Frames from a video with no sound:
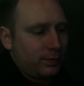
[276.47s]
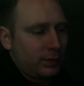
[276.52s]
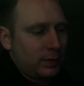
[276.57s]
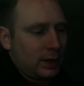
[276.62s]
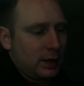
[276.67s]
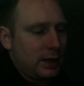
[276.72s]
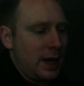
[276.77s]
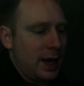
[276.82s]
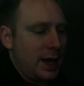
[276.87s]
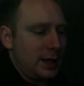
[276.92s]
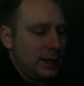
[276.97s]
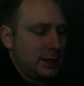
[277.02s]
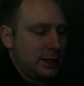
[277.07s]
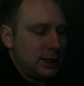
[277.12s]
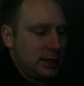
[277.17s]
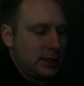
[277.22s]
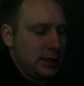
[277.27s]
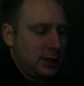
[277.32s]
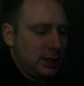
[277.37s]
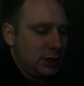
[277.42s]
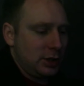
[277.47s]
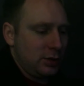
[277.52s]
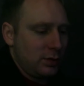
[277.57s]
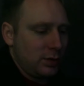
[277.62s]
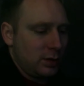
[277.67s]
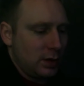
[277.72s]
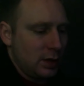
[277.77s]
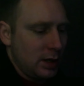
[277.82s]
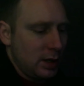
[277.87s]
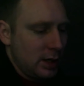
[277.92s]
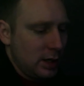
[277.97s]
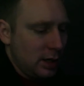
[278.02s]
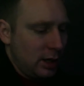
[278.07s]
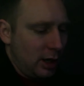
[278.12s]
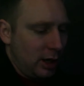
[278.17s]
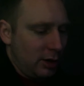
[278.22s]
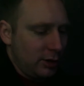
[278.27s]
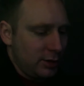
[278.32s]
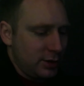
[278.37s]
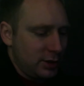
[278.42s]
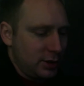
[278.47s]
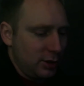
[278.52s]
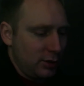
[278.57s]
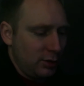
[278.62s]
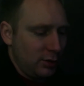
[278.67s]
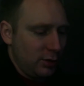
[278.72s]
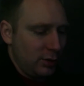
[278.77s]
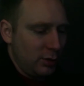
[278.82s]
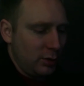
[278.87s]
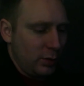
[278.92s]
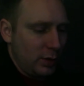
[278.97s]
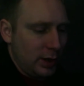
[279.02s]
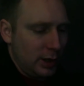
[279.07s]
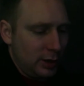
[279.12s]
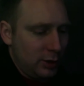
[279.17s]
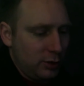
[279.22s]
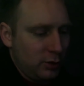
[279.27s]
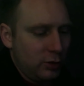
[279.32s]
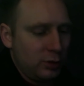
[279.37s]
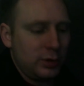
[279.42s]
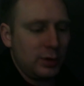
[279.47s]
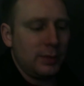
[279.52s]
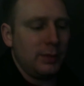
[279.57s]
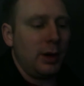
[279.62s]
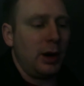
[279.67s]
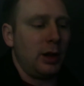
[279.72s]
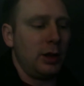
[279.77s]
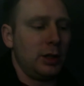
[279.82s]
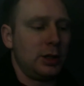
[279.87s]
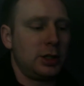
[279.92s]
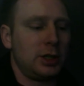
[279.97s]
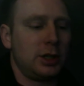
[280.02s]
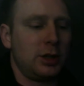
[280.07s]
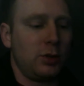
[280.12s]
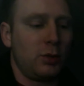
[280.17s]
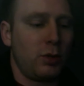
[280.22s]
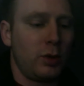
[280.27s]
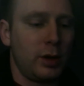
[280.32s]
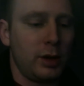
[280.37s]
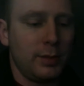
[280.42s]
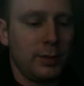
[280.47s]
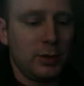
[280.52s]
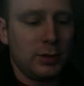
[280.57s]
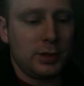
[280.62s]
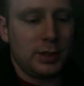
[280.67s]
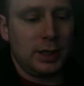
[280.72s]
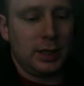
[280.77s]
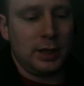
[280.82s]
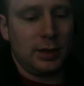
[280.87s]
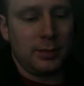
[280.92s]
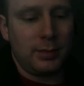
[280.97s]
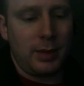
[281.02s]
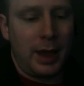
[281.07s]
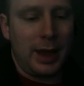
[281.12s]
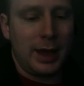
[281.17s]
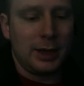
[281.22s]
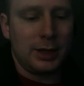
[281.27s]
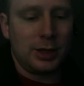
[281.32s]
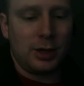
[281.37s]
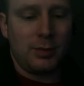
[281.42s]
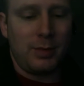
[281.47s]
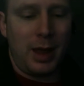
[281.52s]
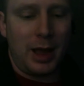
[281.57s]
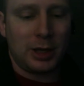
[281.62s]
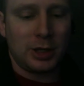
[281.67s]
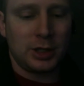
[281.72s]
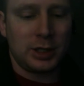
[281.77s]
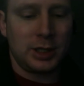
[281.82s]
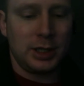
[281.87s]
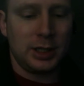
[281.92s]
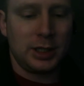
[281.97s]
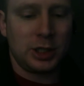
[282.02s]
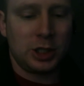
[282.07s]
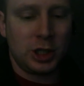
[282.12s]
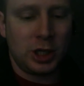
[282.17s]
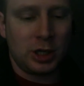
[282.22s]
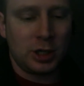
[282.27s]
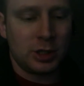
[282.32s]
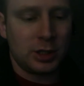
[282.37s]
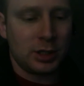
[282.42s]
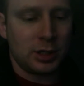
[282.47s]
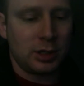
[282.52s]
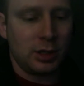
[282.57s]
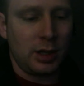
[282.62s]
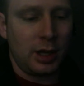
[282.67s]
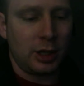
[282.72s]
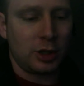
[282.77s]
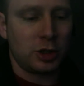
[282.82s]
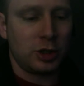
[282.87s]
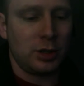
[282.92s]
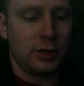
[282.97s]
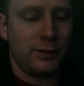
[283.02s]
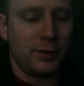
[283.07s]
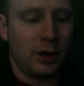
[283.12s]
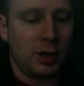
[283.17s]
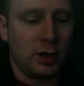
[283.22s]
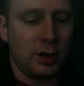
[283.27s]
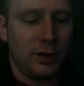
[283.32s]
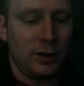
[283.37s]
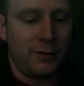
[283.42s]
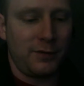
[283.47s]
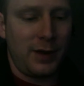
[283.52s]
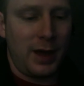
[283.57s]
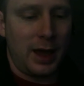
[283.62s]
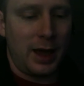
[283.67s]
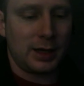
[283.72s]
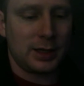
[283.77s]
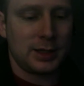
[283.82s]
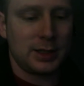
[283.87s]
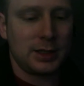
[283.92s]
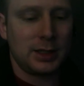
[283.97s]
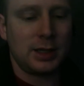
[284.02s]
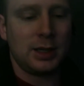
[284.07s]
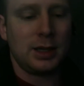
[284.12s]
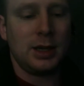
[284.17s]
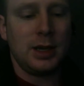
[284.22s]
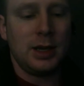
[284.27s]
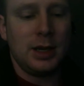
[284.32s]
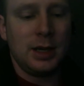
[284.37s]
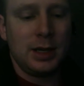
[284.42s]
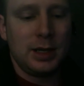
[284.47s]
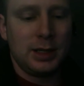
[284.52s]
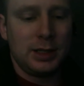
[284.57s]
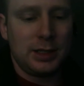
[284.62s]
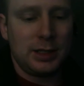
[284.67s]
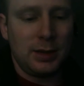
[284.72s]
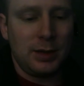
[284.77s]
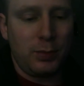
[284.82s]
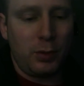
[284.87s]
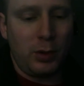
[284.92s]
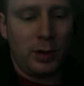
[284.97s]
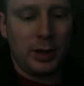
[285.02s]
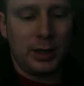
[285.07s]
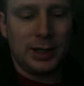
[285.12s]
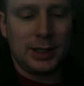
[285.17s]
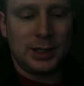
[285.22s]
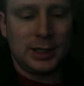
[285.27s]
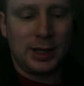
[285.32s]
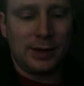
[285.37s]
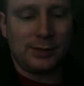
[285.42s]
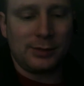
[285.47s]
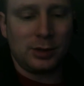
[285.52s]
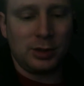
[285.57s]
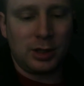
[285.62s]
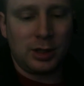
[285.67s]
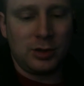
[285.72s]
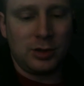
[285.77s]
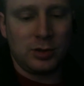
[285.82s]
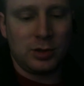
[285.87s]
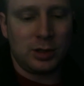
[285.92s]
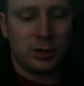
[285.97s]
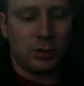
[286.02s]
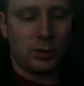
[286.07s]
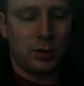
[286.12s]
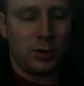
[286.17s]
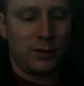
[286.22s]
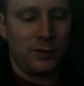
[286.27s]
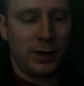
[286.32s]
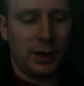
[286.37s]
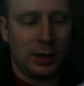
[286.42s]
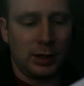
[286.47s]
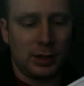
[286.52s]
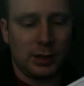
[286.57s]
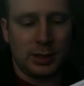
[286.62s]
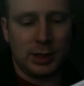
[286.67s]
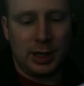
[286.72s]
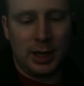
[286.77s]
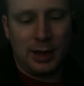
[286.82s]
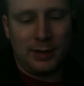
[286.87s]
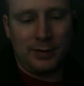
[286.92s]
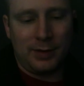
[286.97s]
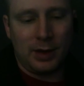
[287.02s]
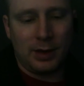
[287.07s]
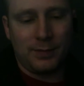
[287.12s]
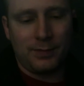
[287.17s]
Yes, did you... Also the one who demolished the Royal Museum and Her Majesty's cherished collection of artifacts. Zen pointed several accusatory fingers at Ava.